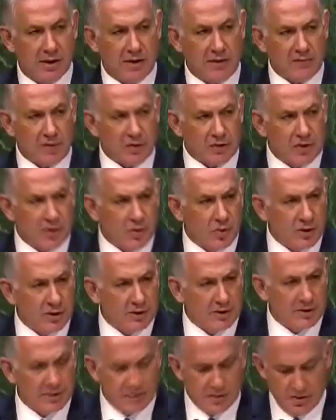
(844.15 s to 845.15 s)
Of course you
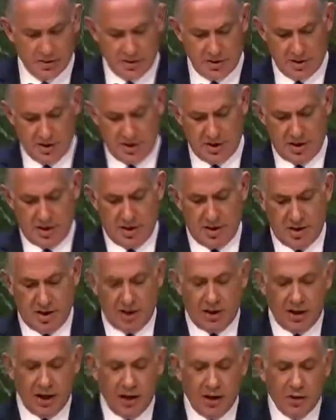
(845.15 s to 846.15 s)
wouldn't.
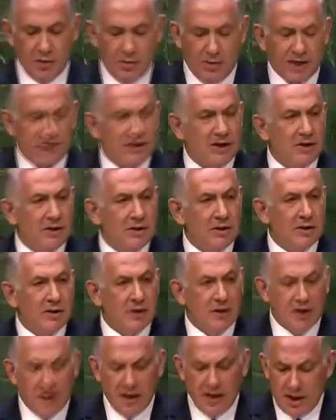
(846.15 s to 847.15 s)
Then you mustn't
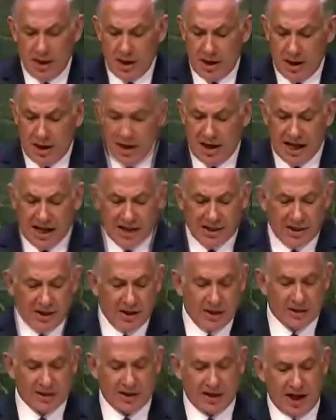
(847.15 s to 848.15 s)
let
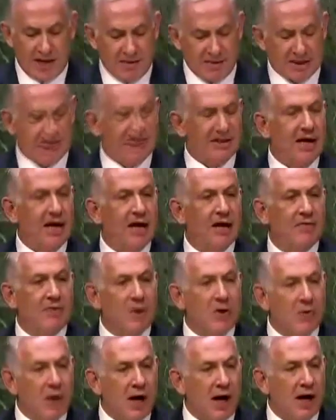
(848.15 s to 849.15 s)
the Islamic State of
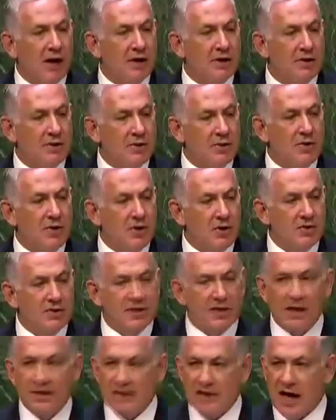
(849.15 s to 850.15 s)
Iran do those
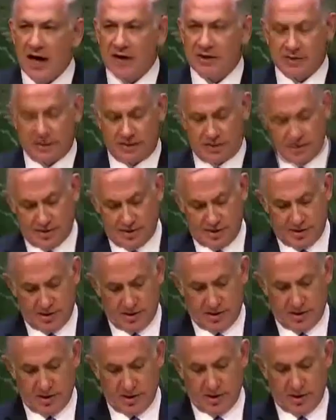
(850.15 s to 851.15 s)
things either.
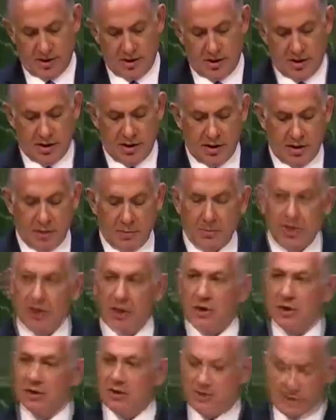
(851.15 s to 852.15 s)

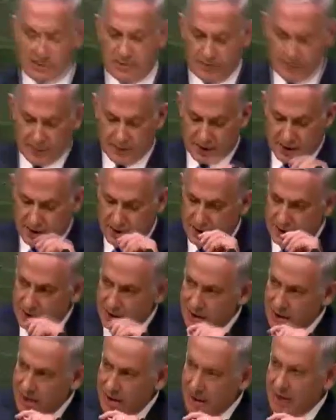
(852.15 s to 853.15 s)
Because
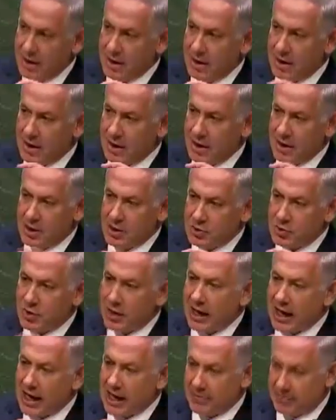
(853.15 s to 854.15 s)
here's what
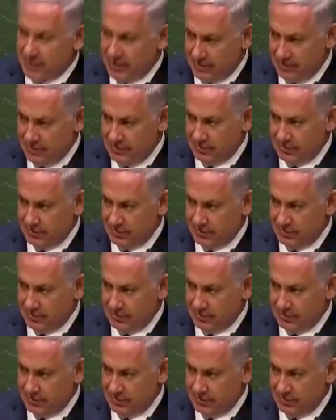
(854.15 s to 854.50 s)
will happen.